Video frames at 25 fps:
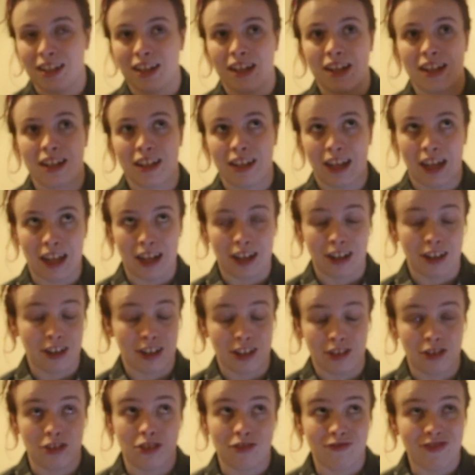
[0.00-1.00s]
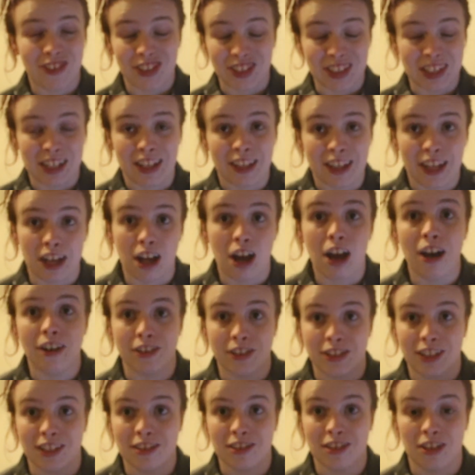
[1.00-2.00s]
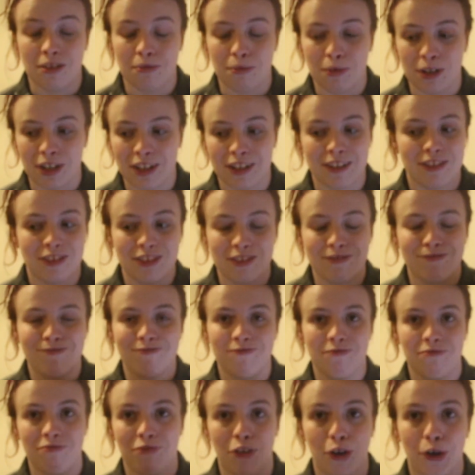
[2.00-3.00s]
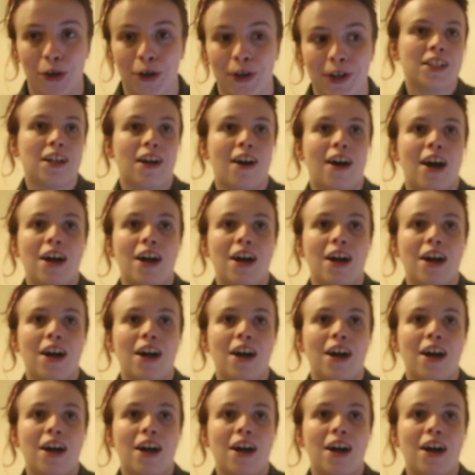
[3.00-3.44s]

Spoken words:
It just physically can't. That's not what it's for.